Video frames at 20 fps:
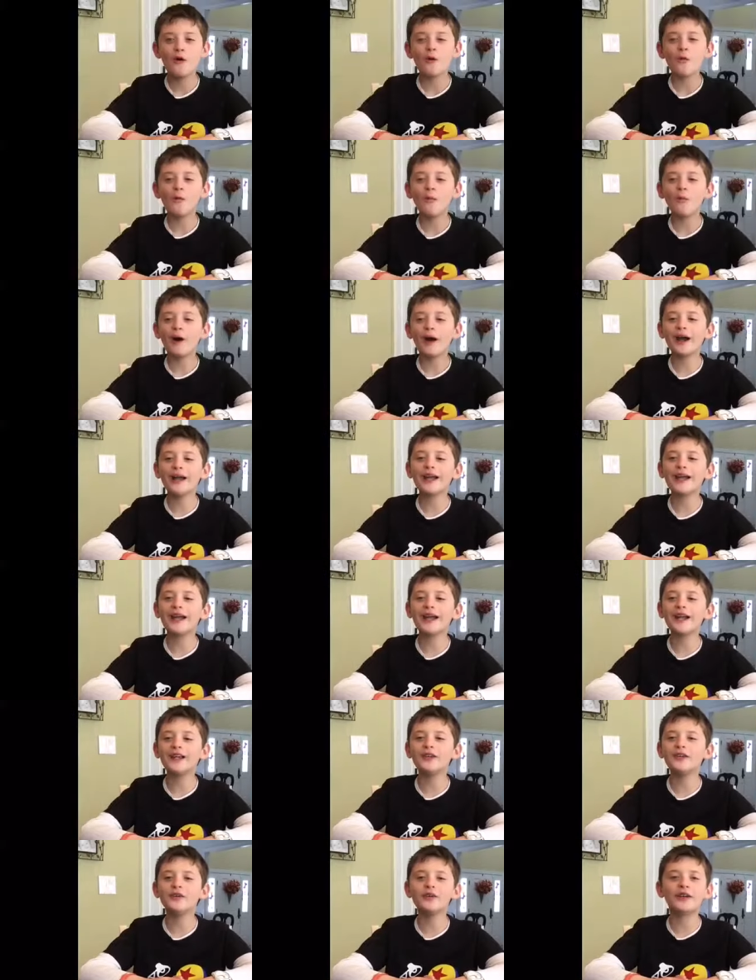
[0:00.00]
Why
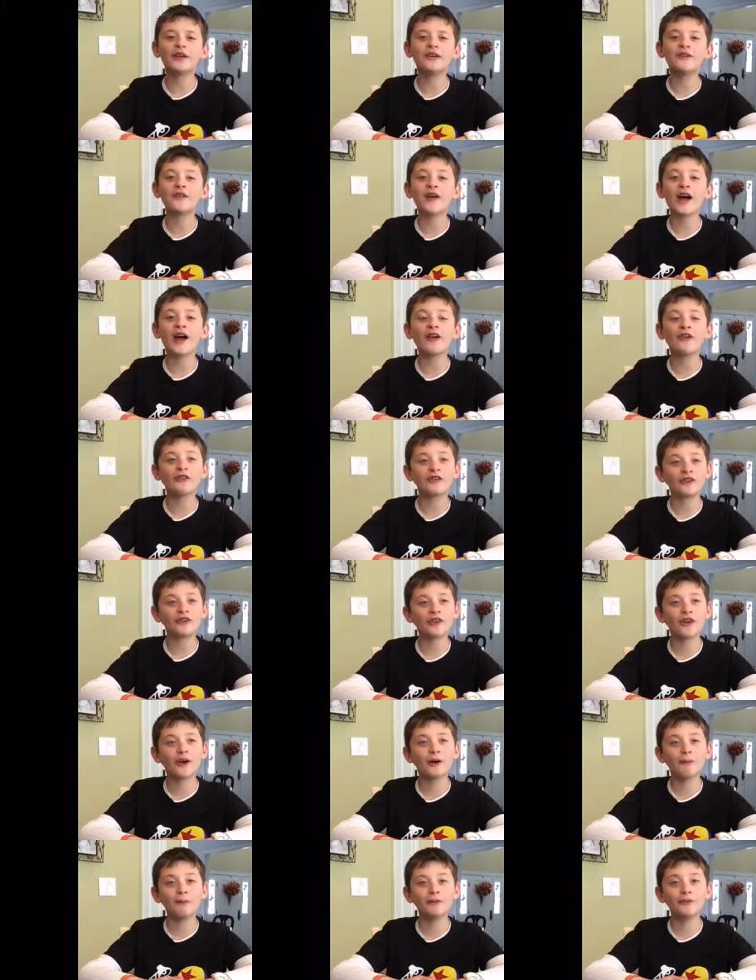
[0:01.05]
can't you give
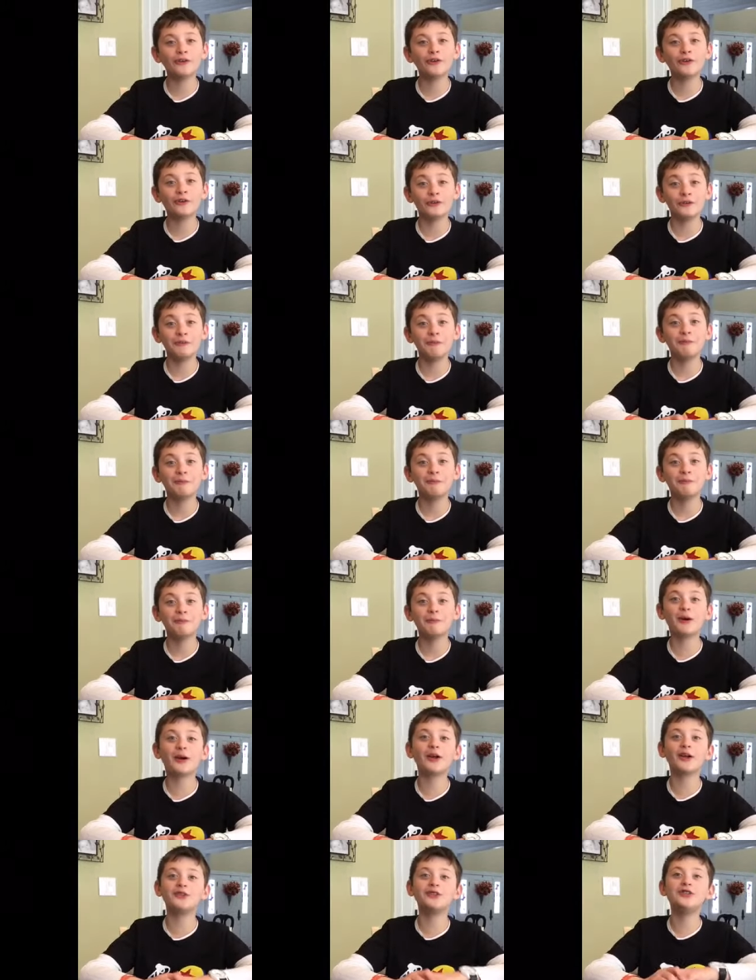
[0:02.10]
Elsa a balloon?
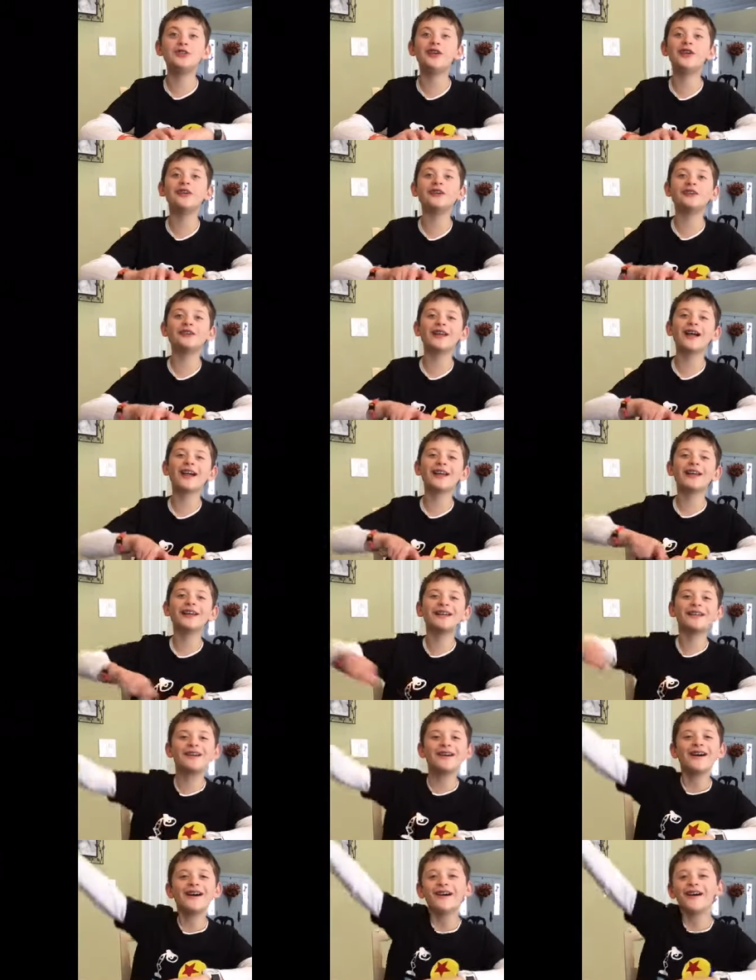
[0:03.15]
Because she'll let
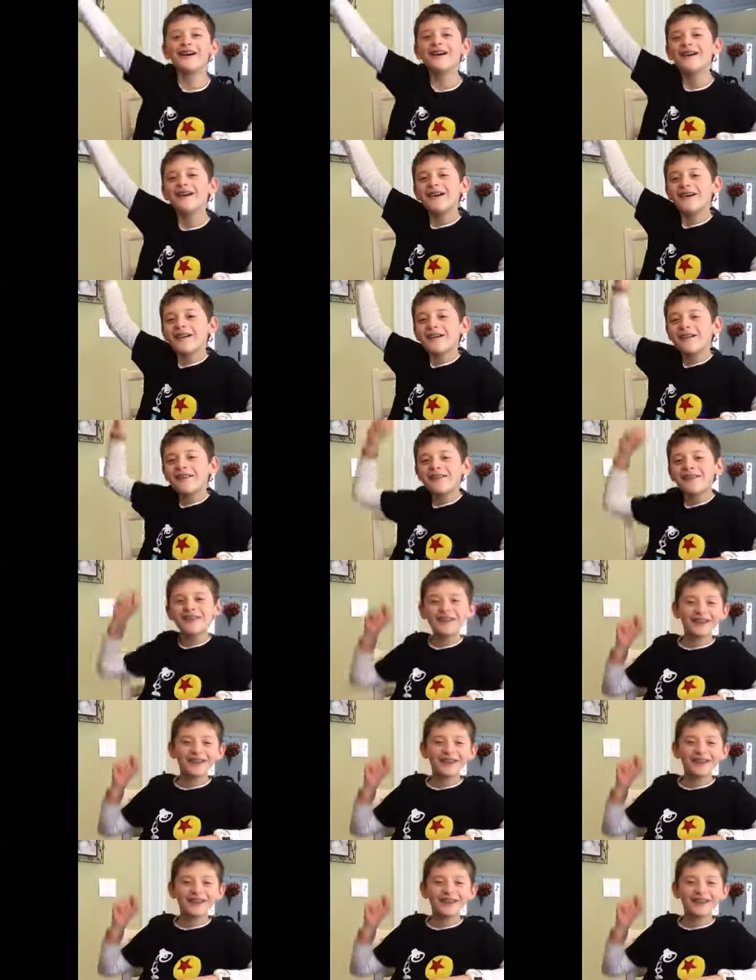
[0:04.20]
it go.